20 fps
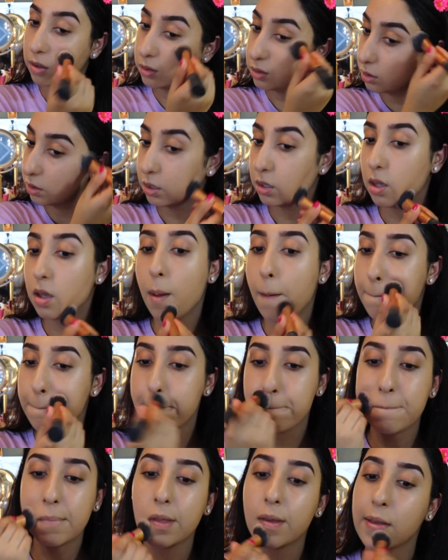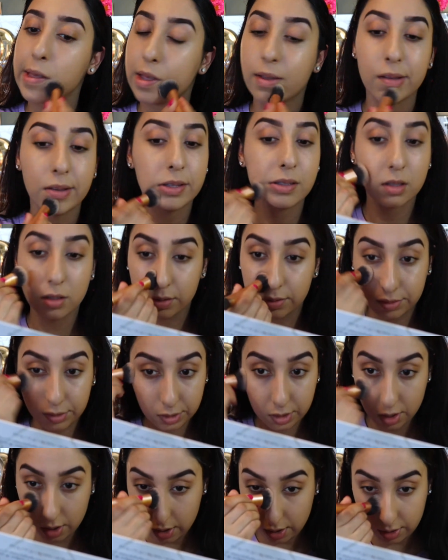don't want to put too much under the eyes.
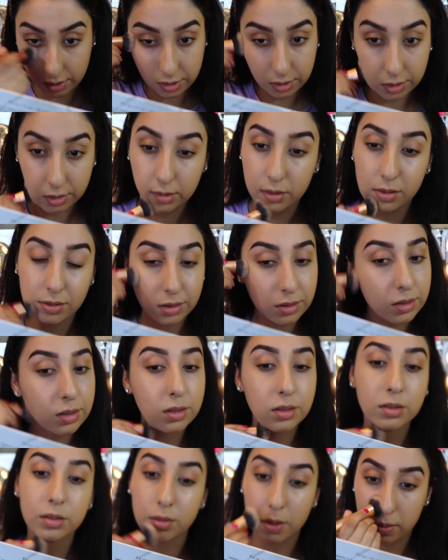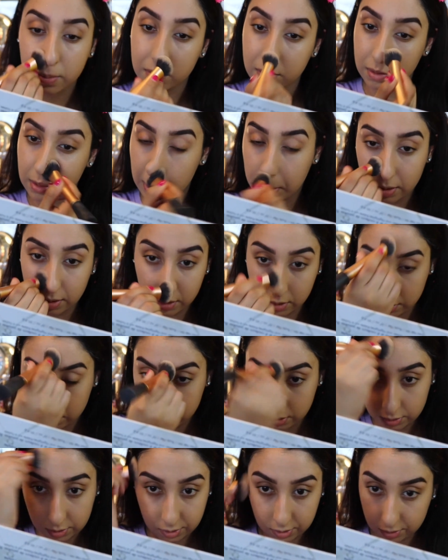And I'm making sure that I buff it
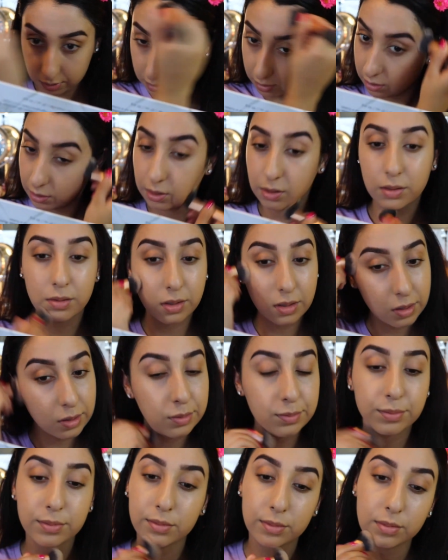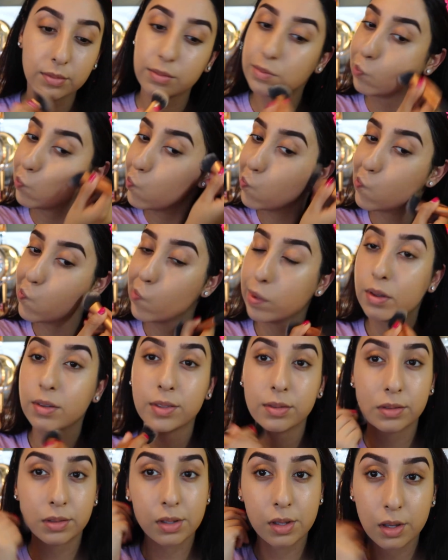all into my skin,
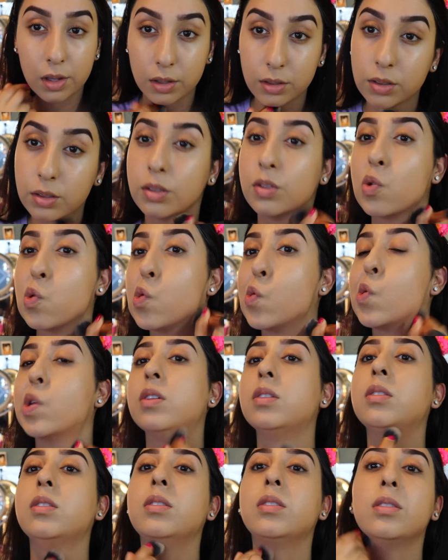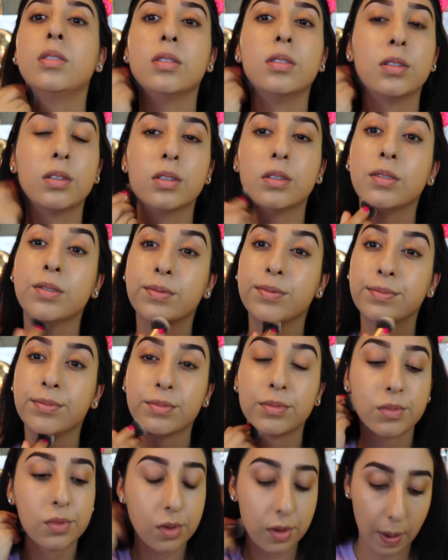no streak marks, doesn't look
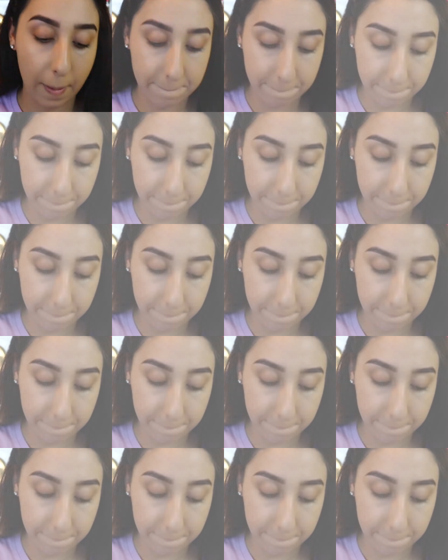cakey,